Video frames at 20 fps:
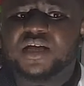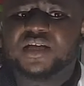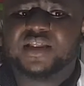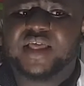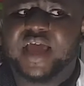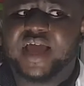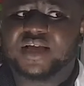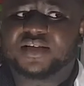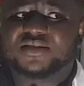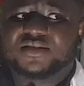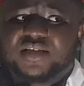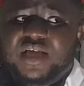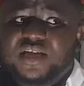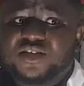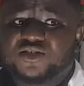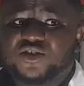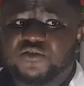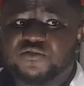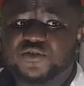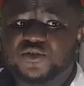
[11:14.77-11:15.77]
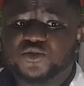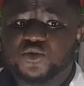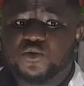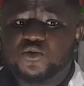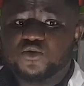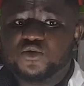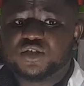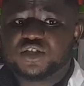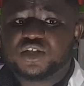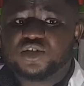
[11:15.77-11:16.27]
the extent of
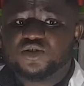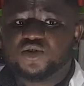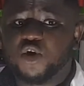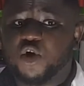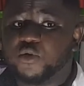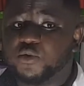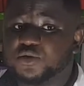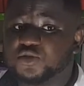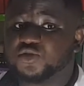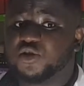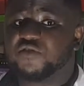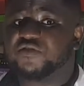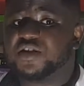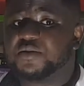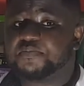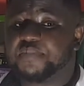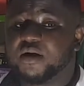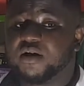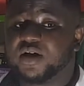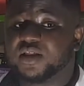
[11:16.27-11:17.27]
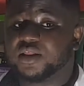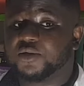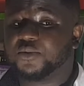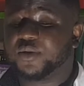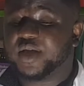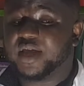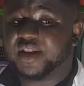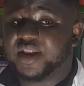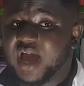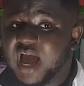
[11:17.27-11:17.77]
resolution or resolving power that
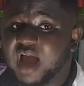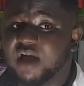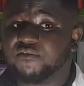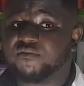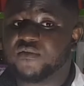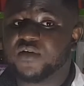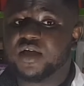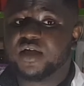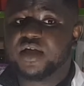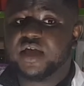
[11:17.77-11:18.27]
you can have.